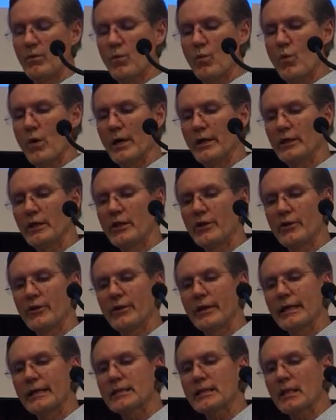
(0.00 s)
One
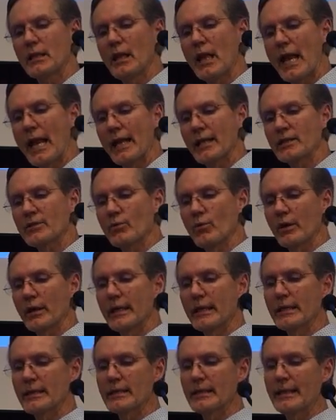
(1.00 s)
curious glance where
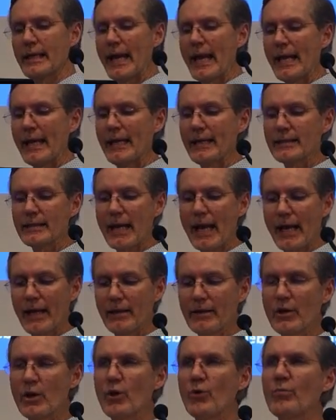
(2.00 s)
his gaze
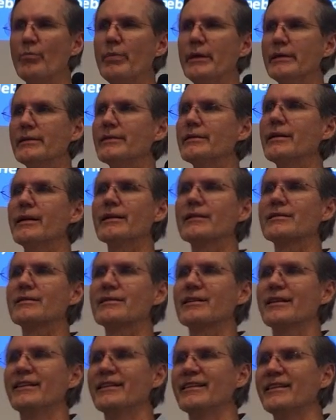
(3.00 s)
had no
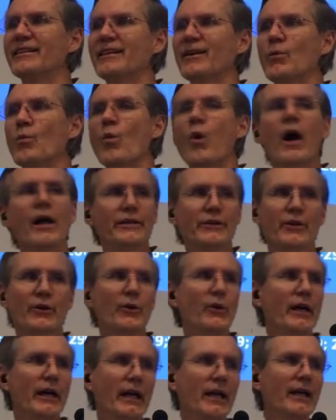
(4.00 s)
business
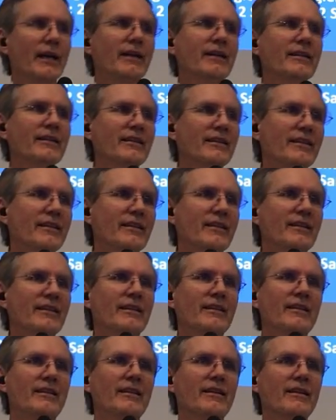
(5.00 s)
wandering
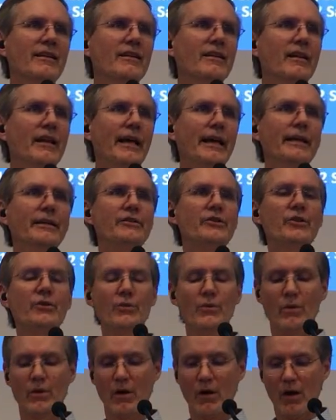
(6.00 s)
led
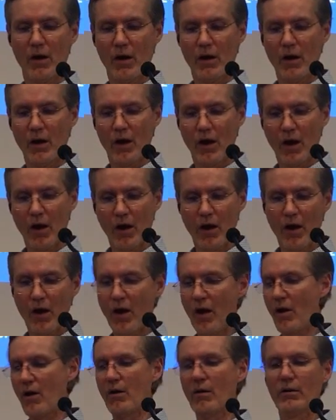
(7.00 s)
to
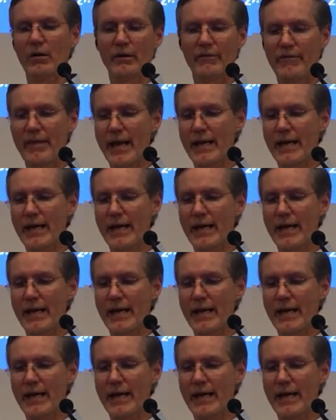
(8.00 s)
all of